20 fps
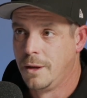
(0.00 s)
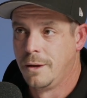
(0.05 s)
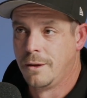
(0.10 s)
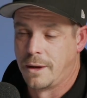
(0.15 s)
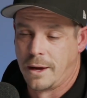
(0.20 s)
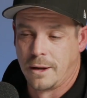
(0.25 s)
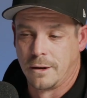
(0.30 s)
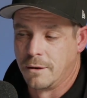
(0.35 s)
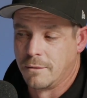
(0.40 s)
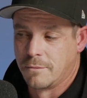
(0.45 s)

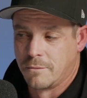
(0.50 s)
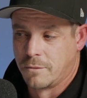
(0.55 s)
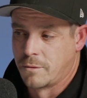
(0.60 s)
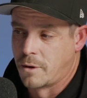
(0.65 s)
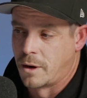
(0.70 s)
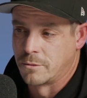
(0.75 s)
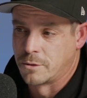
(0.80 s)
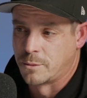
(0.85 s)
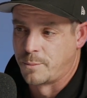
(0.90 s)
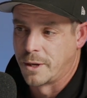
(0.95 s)
and
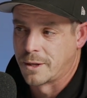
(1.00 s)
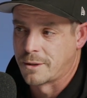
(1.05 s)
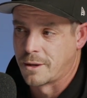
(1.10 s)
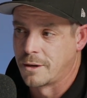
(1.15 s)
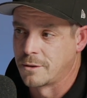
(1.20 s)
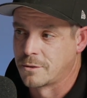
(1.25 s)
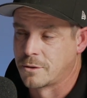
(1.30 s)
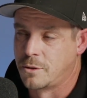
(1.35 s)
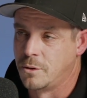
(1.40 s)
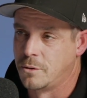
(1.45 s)
I respect
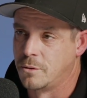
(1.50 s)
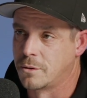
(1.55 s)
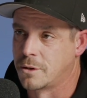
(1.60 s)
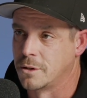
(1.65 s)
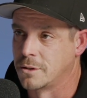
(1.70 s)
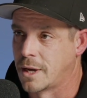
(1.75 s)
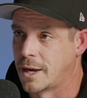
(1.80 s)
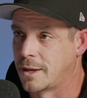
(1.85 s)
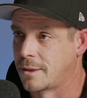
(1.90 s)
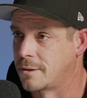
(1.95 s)
that. It's cool
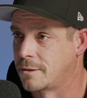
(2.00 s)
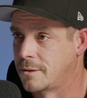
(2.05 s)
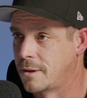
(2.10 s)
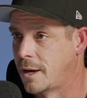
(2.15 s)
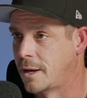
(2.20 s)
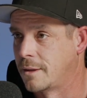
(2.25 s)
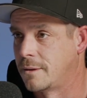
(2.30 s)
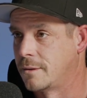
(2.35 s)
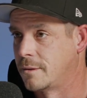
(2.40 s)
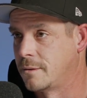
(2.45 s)
because it had to,
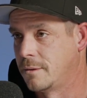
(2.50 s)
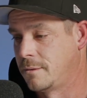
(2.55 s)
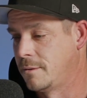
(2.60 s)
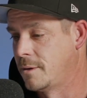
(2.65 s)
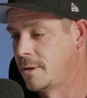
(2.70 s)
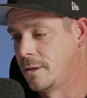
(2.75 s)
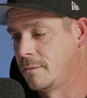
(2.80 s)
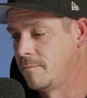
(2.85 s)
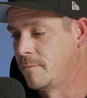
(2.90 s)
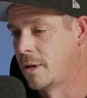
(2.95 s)
had
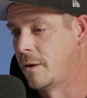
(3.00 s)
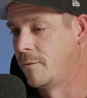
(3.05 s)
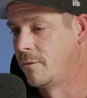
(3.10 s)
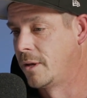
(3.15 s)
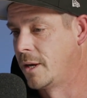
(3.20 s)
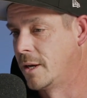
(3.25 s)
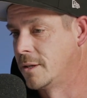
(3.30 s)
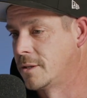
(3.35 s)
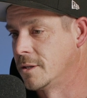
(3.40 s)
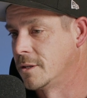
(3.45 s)
to,
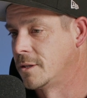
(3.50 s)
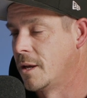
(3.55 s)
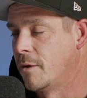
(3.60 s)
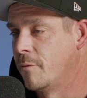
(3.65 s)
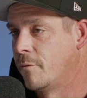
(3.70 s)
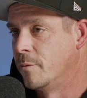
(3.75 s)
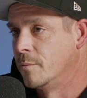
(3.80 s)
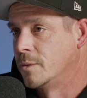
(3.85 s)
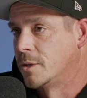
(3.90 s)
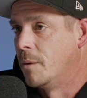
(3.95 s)
everything has to
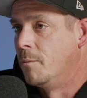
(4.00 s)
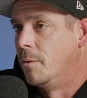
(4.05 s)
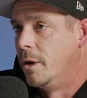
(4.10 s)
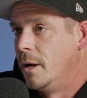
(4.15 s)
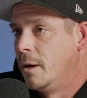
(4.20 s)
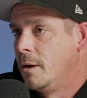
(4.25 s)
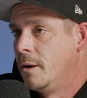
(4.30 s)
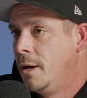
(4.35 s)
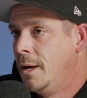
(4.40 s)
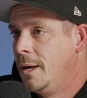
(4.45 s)
stem from
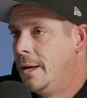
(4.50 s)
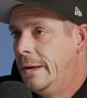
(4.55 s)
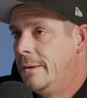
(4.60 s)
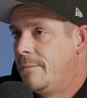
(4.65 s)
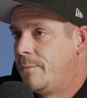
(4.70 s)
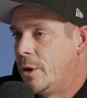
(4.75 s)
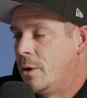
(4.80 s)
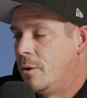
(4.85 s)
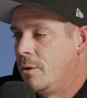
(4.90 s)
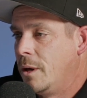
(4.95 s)
somewhere. Mm
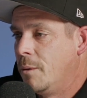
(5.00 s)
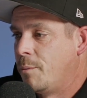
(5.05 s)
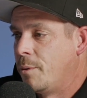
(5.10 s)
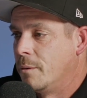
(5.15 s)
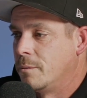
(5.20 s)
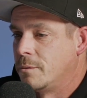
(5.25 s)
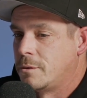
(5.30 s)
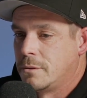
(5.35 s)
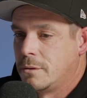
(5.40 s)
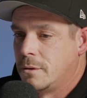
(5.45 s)
-hmm. You know, hip
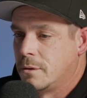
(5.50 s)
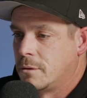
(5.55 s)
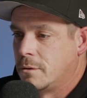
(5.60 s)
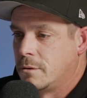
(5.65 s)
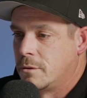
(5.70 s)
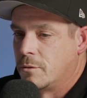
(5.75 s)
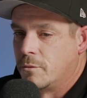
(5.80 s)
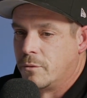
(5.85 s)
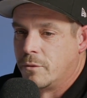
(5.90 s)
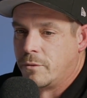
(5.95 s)
hop's a
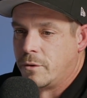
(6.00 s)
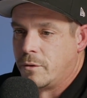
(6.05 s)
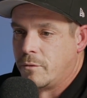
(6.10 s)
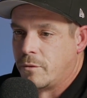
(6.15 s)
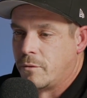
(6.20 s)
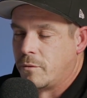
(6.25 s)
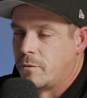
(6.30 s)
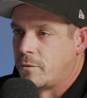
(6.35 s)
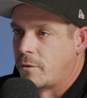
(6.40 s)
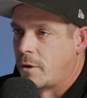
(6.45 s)
derivative
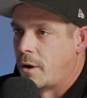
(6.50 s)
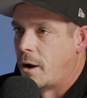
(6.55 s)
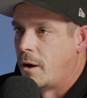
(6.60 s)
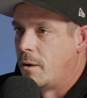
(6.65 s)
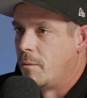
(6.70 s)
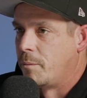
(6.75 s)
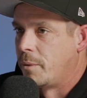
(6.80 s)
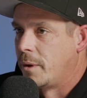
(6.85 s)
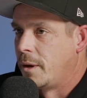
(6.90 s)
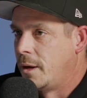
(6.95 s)
of R
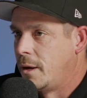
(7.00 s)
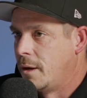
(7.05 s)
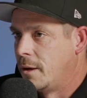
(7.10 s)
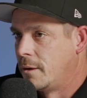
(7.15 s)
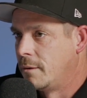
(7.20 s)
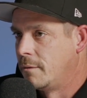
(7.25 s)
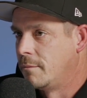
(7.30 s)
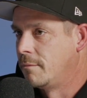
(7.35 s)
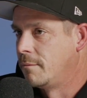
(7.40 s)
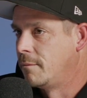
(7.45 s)
and B
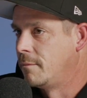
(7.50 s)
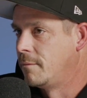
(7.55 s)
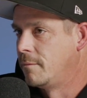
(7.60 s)
and